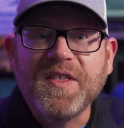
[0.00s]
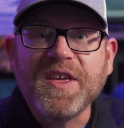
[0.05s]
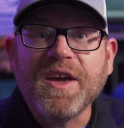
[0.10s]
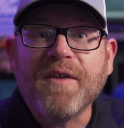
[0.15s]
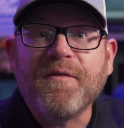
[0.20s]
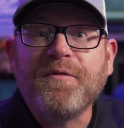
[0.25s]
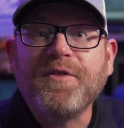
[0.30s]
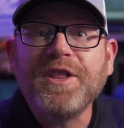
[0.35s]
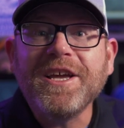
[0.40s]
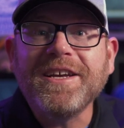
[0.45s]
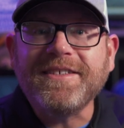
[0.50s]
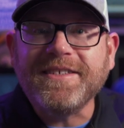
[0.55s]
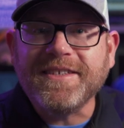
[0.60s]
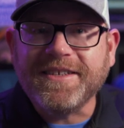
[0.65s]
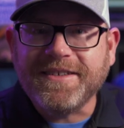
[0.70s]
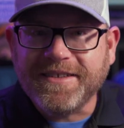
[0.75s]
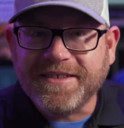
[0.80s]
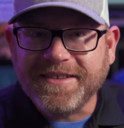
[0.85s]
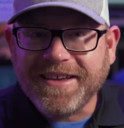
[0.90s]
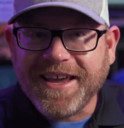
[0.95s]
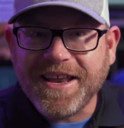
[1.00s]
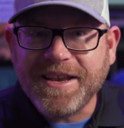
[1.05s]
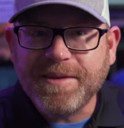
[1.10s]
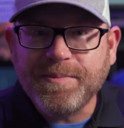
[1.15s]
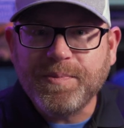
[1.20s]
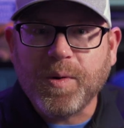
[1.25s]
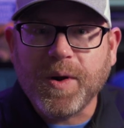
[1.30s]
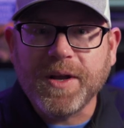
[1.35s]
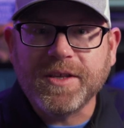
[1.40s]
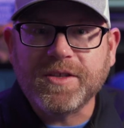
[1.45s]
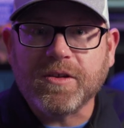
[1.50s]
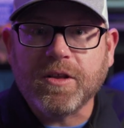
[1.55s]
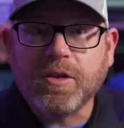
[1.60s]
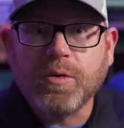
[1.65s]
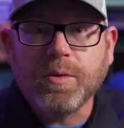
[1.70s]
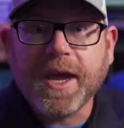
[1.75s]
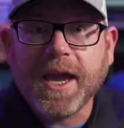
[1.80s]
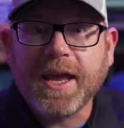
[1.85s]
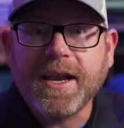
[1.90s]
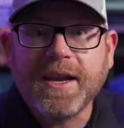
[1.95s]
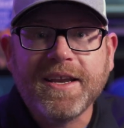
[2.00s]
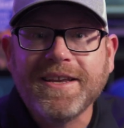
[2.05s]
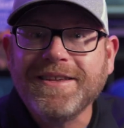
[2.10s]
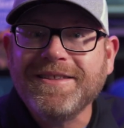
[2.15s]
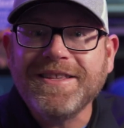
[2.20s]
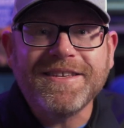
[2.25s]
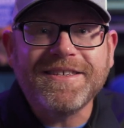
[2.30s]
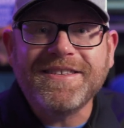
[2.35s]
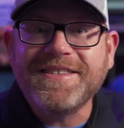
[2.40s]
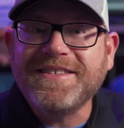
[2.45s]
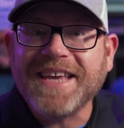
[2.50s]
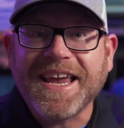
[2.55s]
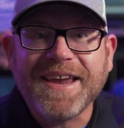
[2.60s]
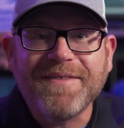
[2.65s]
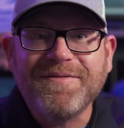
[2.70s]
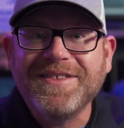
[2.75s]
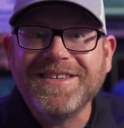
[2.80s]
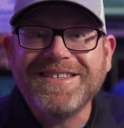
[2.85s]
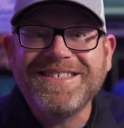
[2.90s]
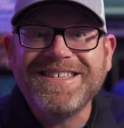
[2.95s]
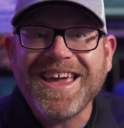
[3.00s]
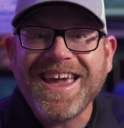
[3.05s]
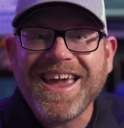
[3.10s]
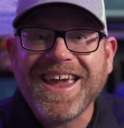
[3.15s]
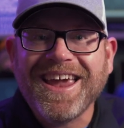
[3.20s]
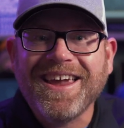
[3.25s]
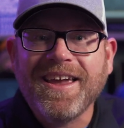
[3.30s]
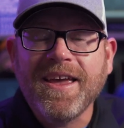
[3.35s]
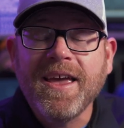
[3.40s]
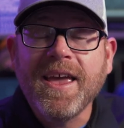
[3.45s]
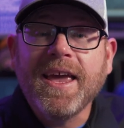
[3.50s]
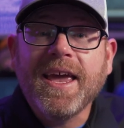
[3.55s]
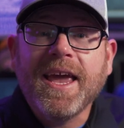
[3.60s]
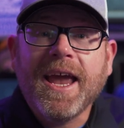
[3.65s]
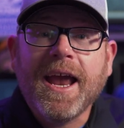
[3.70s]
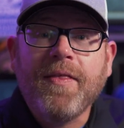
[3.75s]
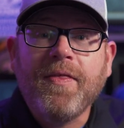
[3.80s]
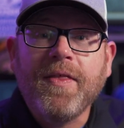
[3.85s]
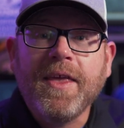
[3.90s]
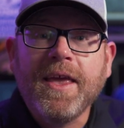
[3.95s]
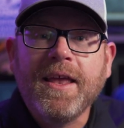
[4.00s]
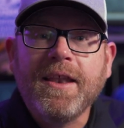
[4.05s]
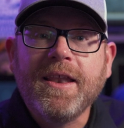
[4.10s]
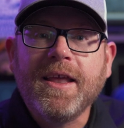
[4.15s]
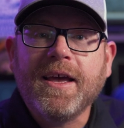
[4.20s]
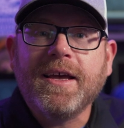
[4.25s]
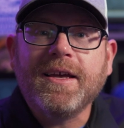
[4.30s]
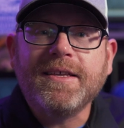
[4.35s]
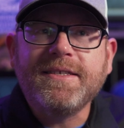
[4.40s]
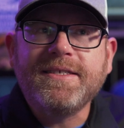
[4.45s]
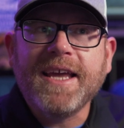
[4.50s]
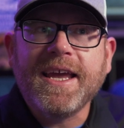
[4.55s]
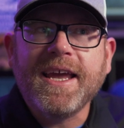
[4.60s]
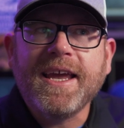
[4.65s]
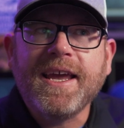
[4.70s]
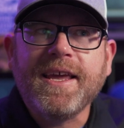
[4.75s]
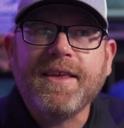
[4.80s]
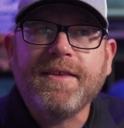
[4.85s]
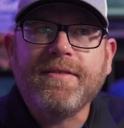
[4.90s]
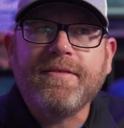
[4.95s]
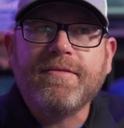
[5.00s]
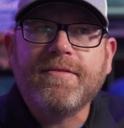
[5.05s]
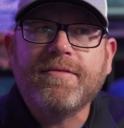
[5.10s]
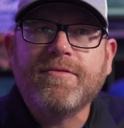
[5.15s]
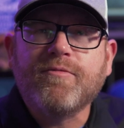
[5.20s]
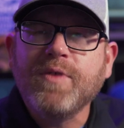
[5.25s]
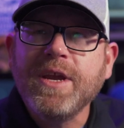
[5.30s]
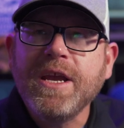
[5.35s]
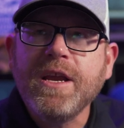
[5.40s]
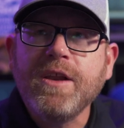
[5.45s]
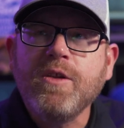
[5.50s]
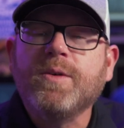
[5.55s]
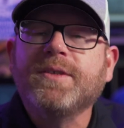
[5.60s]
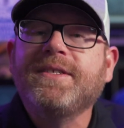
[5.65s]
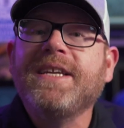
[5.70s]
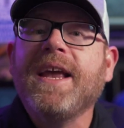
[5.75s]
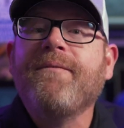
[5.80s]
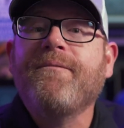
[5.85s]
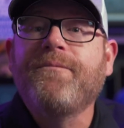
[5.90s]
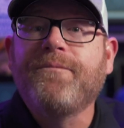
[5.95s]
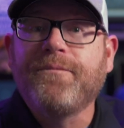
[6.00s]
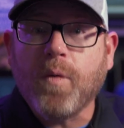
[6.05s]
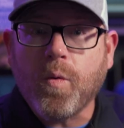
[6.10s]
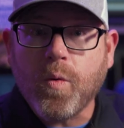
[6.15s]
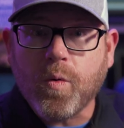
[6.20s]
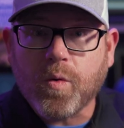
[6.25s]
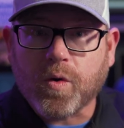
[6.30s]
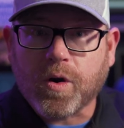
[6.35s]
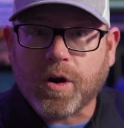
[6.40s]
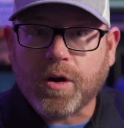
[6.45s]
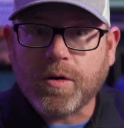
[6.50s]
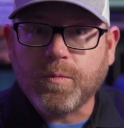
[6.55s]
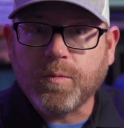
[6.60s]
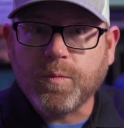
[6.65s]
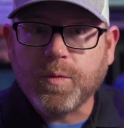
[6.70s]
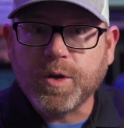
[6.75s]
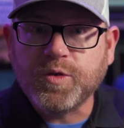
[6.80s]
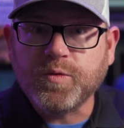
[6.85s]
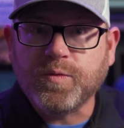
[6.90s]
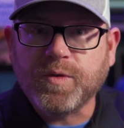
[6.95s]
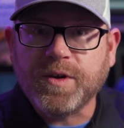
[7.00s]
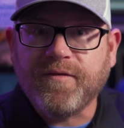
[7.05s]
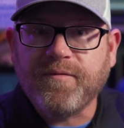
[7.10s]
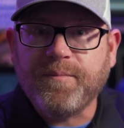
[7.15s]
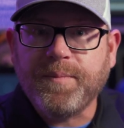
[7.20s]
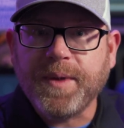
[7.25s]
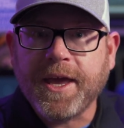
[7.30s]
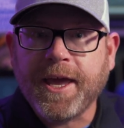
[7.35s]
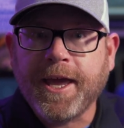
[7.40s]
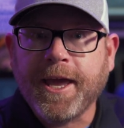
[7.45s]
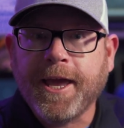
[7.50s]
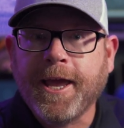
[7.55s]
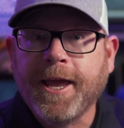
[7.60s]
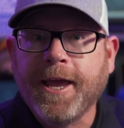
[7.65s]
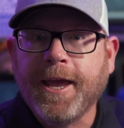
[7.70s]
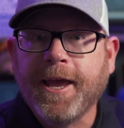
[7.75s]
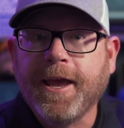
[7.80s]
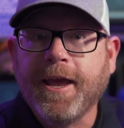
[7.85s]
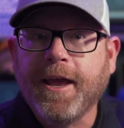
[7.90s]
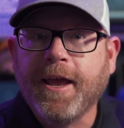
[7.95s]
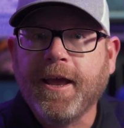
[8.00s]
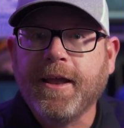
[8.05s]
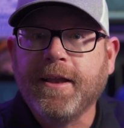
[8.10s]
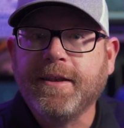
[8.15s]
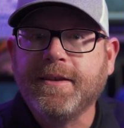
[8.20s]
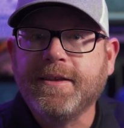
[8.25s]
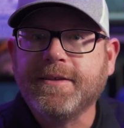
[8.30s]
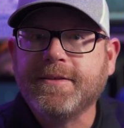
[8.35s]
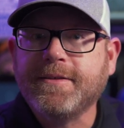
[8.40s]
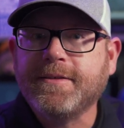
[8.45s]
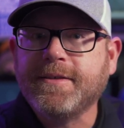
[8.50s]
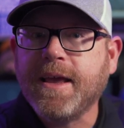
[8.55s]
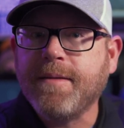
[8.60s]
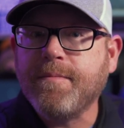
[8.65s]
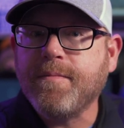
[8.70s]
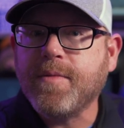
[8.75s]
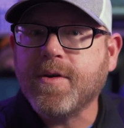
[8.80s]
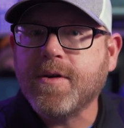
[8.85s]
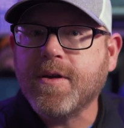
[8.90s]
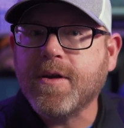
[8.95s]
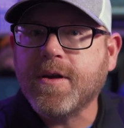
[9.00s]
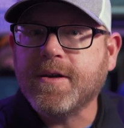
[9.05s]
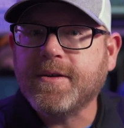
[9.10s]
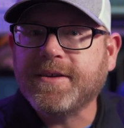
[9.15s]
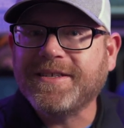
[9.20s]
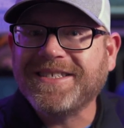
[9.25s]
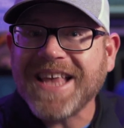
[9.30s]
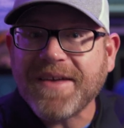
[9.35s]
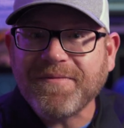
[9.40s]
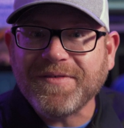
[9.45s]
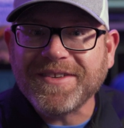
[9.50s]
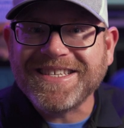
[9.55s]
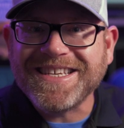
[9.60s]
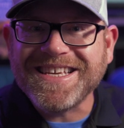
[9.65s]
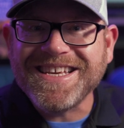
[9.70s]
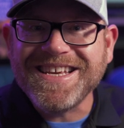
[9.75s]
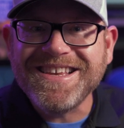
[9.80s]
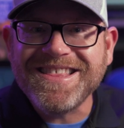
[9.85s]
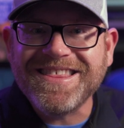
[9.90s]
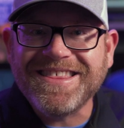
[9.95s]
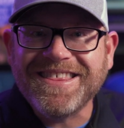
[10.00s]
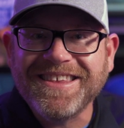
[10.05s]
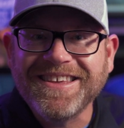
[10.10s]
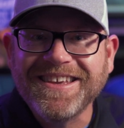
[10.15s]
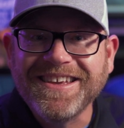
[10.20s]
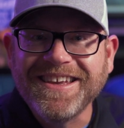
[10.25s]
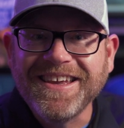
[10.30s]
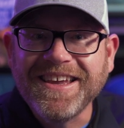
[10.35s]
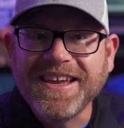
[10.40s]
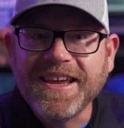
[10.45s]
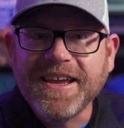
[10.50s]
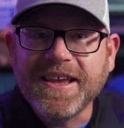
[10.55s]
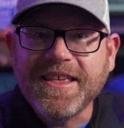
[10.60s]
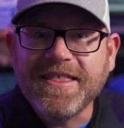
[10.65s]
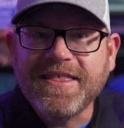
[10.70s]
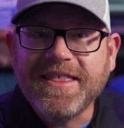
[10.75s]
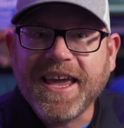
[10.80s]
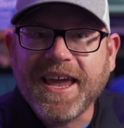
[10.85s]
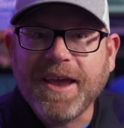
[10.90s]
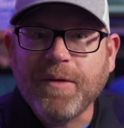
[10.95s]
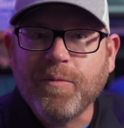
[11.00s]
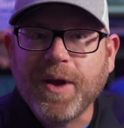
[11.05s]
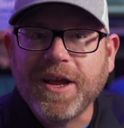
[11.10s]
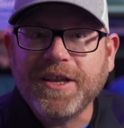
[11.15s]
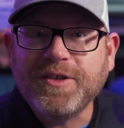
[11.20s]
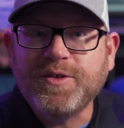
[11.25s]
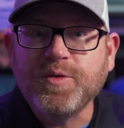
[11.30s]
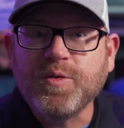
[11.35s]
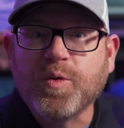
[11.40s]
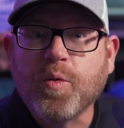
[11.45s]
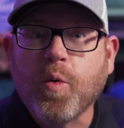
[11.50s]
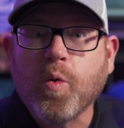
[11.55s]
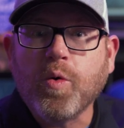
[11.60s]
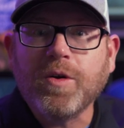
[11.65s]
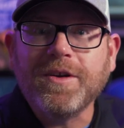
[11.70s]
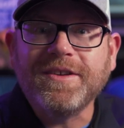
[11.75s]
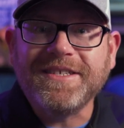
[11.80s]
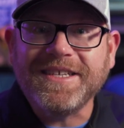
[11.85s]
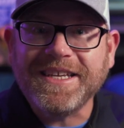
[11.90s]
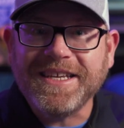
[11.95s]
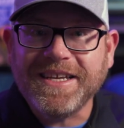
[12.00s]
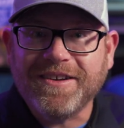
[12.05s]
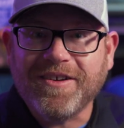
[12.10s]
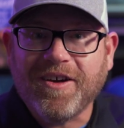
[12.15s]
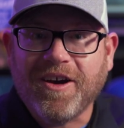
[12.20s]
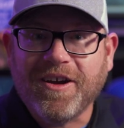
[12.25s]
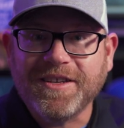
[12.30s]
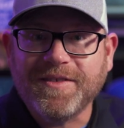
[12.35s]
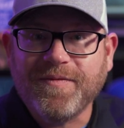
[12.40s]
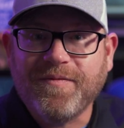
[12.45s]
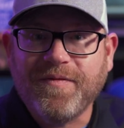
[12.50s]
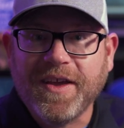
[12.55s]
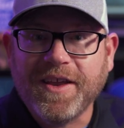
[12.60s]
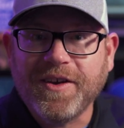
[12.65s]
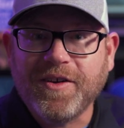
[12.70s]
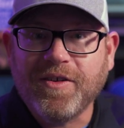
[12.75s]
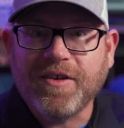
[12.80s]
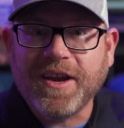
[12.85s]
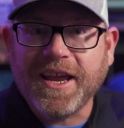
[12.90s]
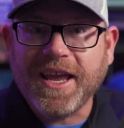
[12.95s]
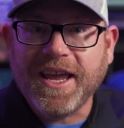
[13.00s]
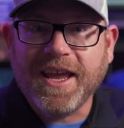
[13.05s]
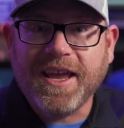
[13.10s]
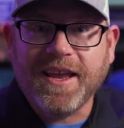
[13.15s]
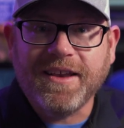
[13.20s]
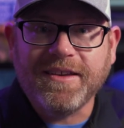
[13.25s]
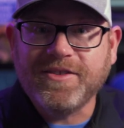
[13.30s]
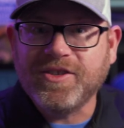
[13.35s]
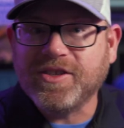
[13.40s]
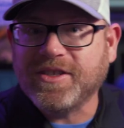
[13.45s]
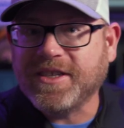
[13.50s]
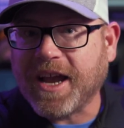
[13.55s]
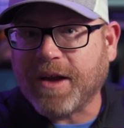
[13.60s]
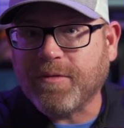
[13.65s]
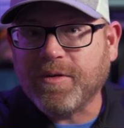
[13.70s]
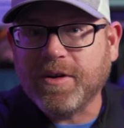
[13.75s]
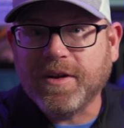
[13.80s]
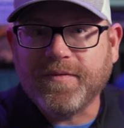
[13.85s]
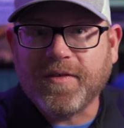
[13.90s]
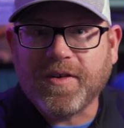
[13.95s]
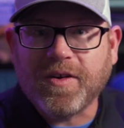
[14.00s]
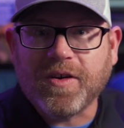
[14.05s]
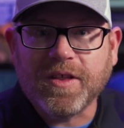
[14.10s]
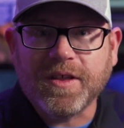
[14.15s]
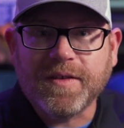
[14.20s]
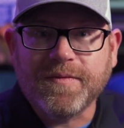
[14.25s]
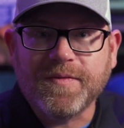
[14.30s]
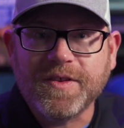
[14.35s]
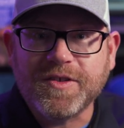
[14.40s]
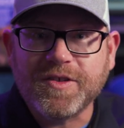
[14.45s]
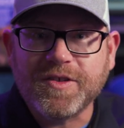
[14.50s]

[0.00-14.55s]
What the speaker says: afflicted endpoints are located, and then save the day. And then day 4, which would have been December 17th, They went to quarantine on Defender and just got rid of all of the